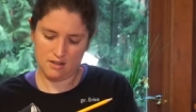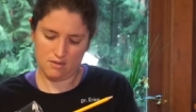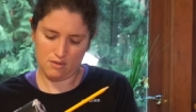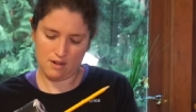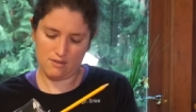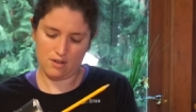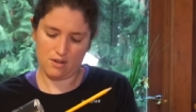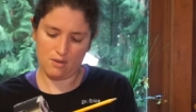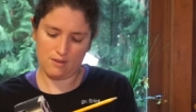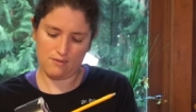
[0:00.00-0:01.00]
whatever they're
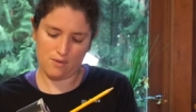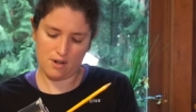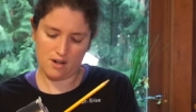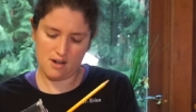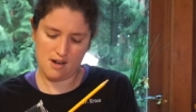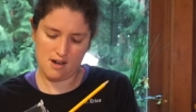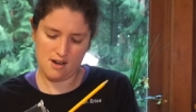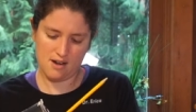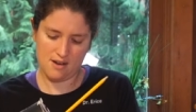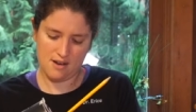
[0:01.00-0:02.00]
going for.
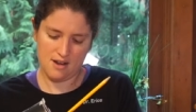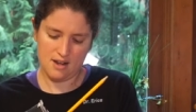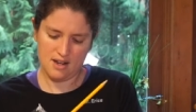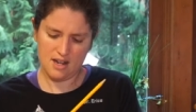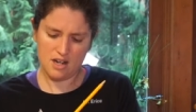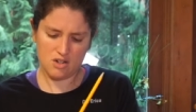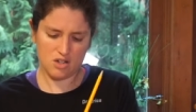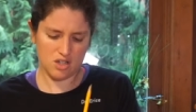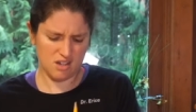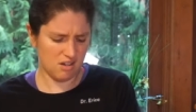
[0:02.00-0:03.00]
And
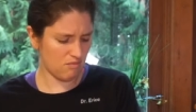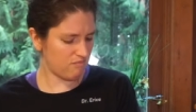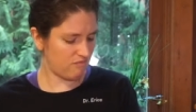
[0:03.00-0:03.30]
just like